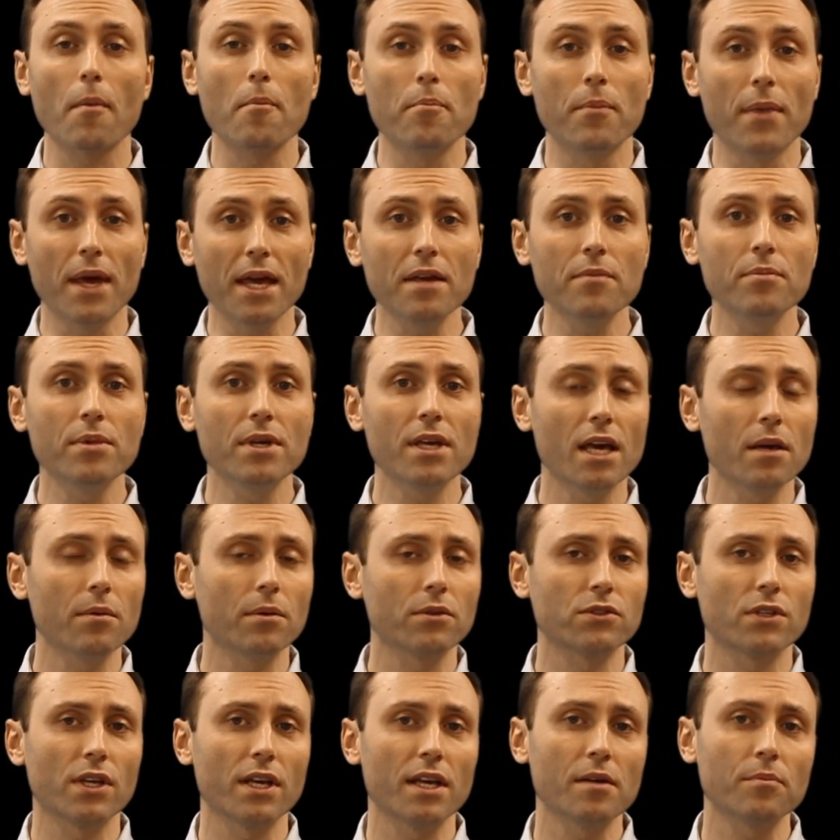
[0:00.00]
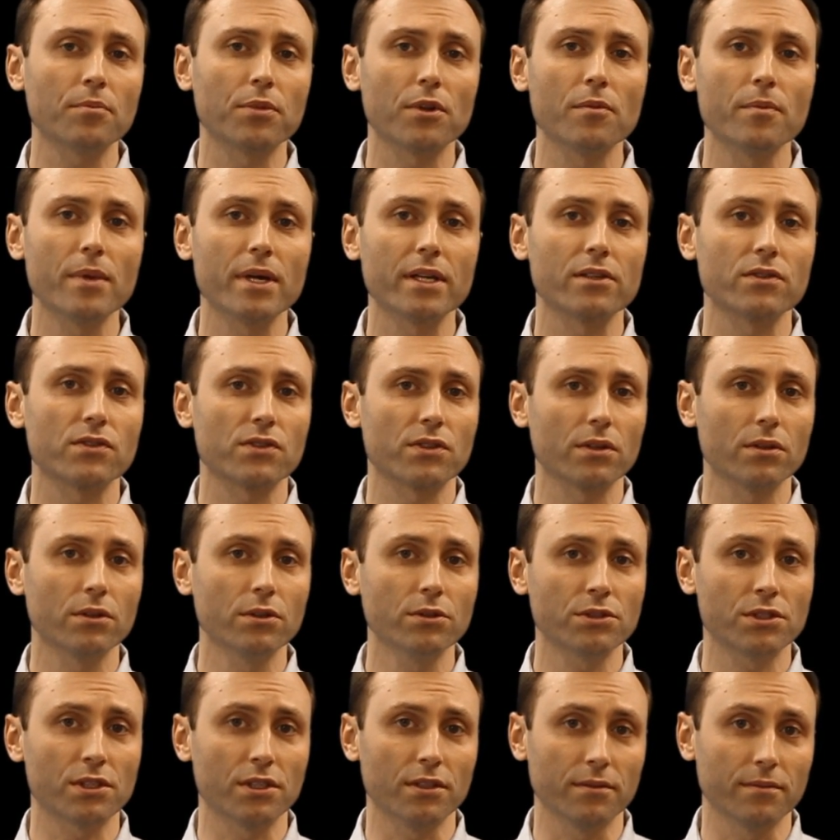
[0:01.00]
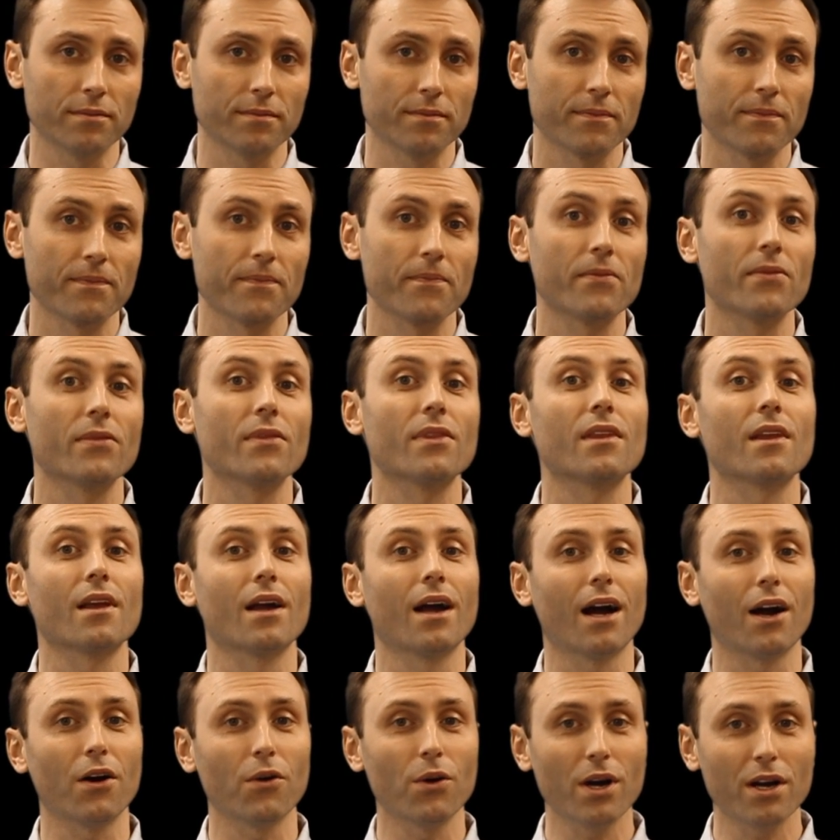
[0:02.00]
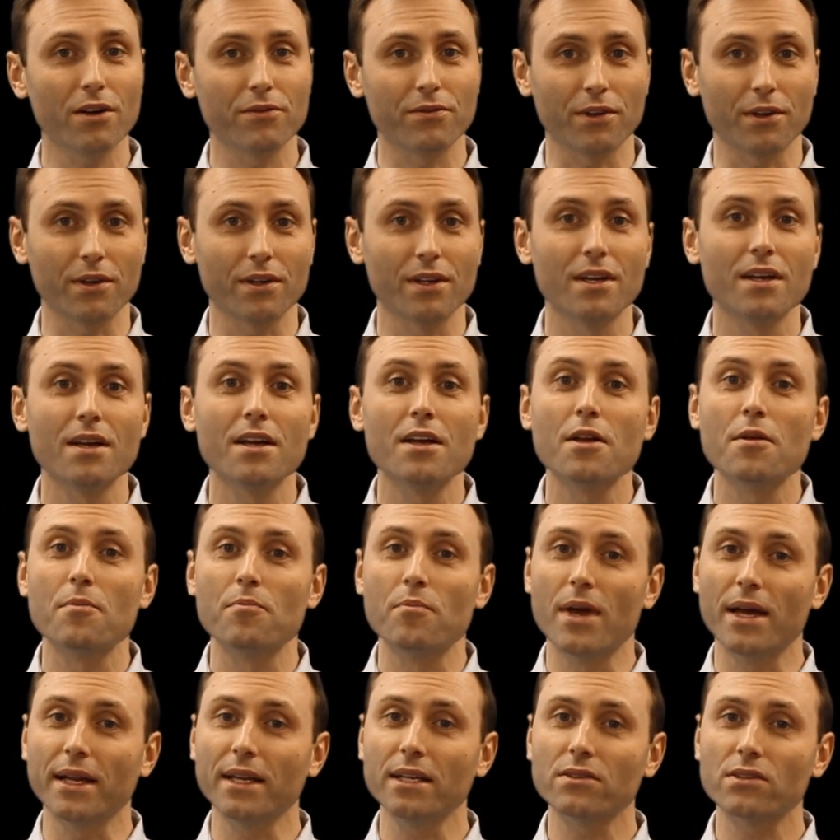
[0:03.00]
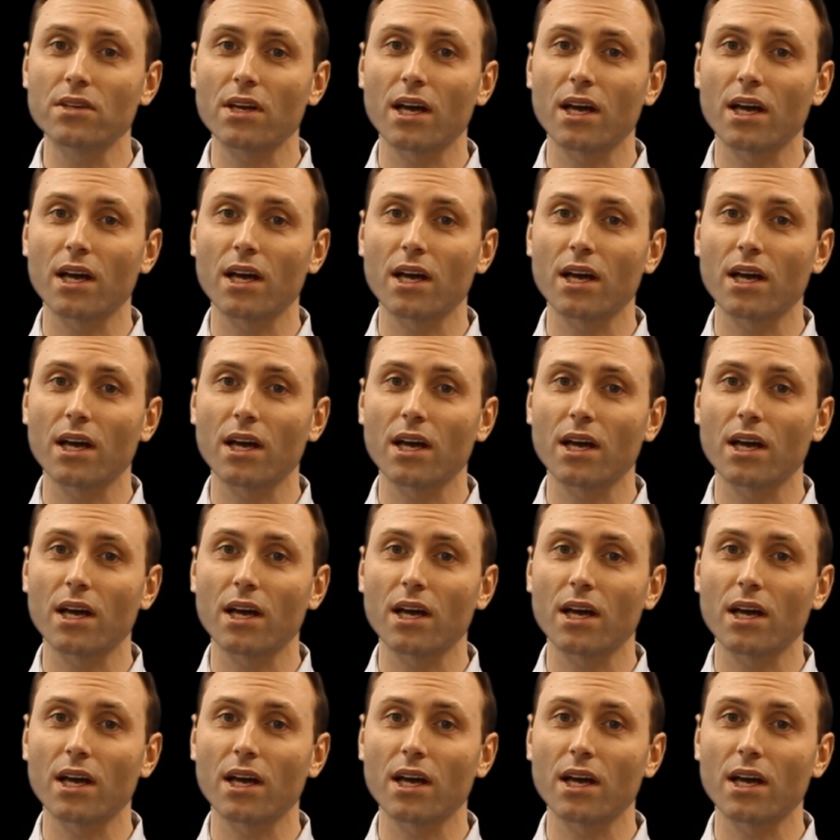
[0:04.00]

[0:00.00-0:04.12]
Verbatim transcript: may be able to implement a solution. However, many